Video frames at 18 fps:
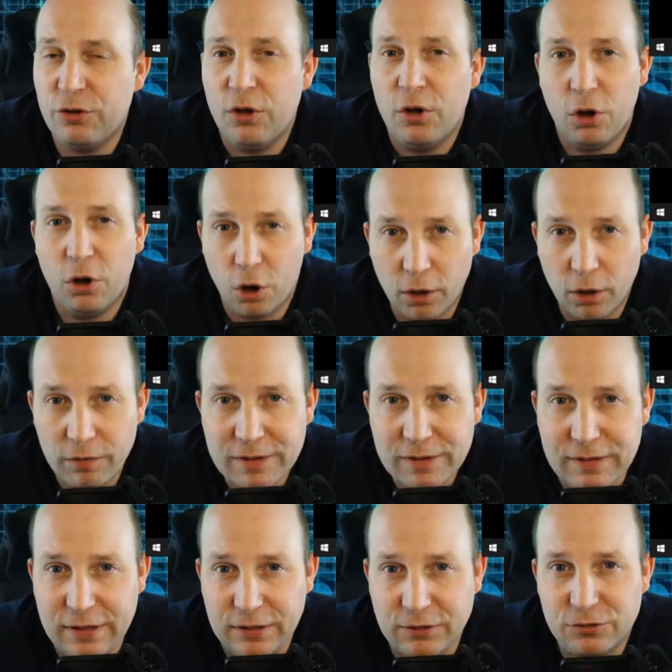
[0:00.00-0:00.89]
on the
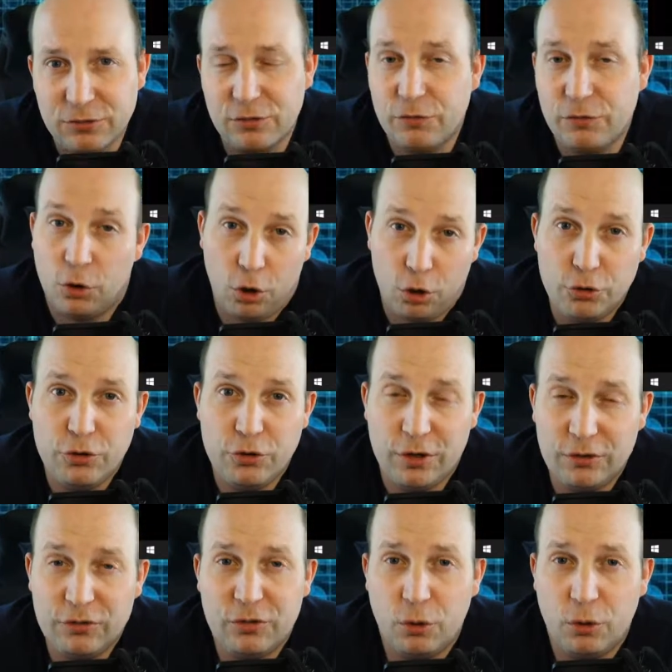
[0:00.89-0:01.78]
disk, the hard
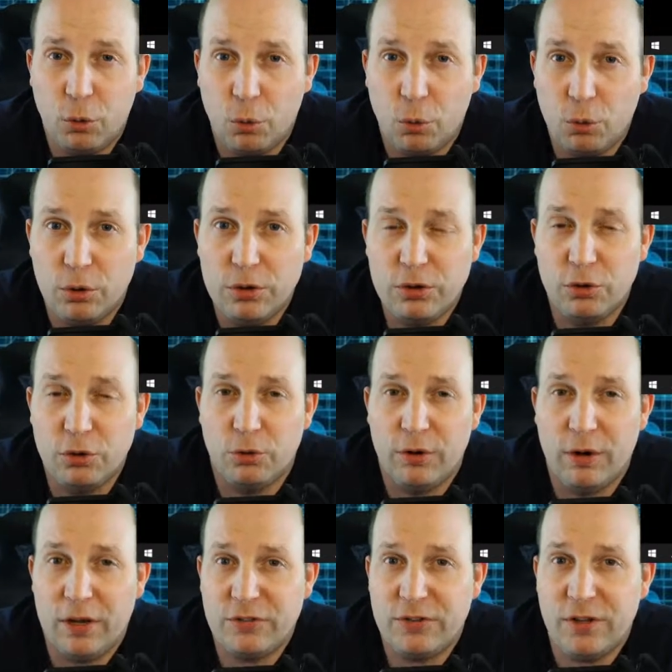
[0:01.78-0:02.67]
disk, or your
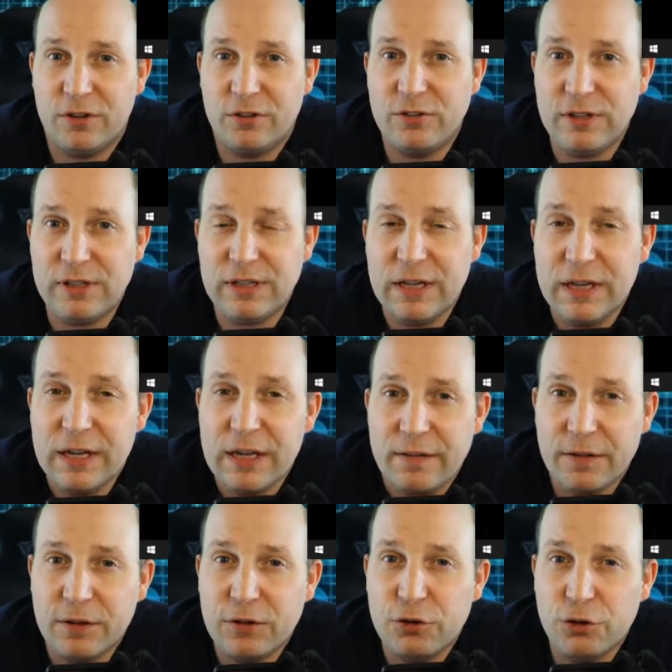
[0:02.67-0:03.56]
SSD
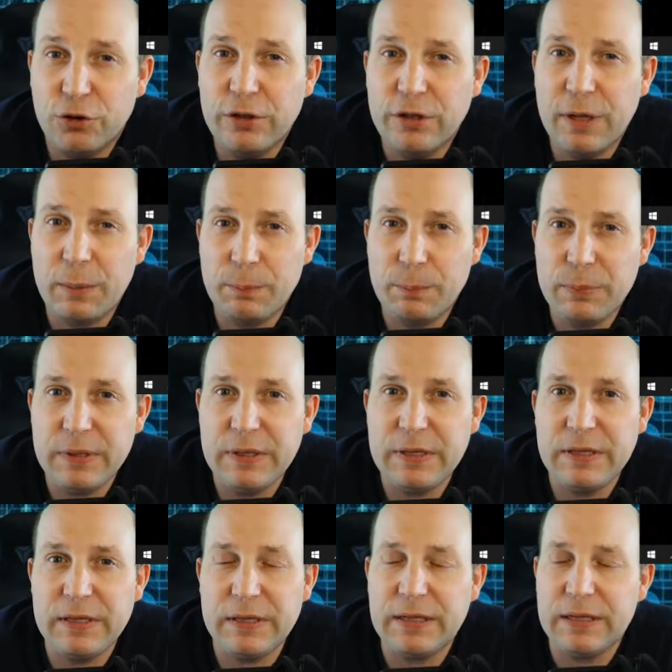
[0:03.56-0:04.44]
that could
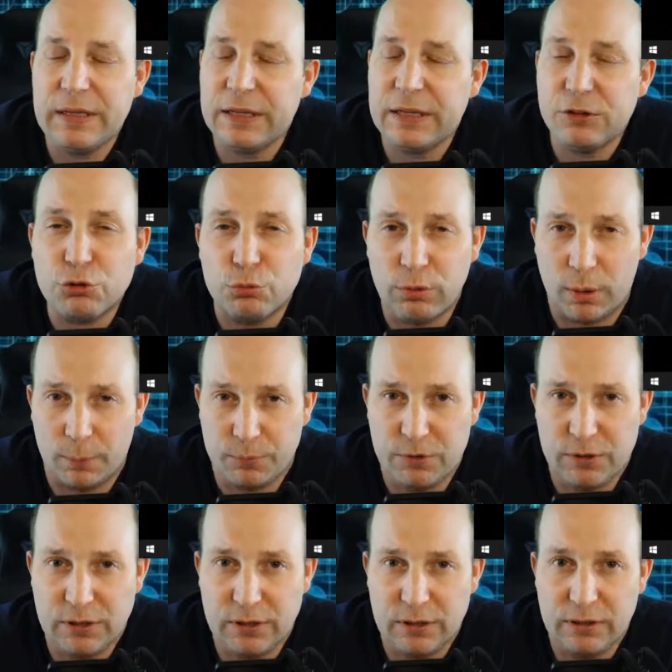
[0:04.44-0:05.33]
be
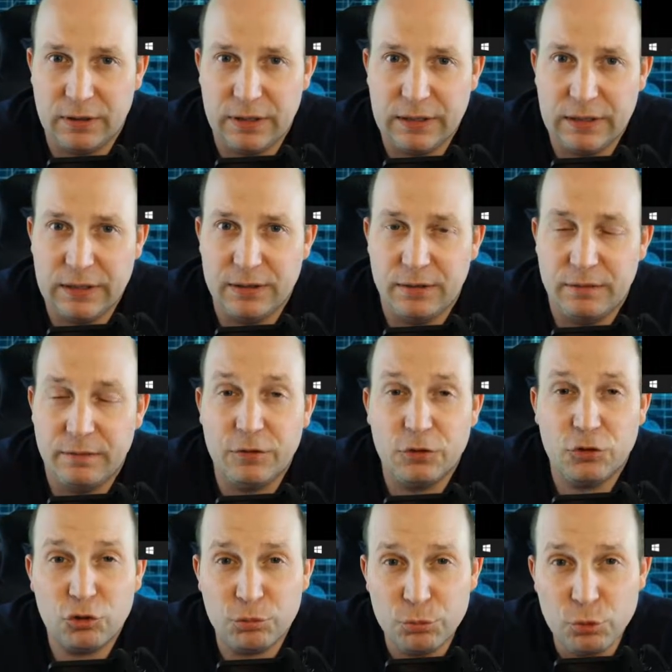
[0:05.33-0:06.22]
interrupting in the
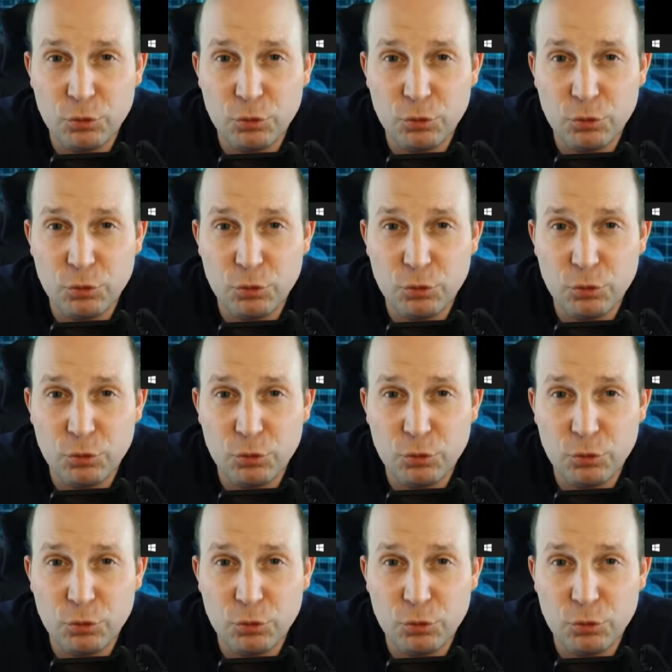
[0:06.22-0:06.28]
smooth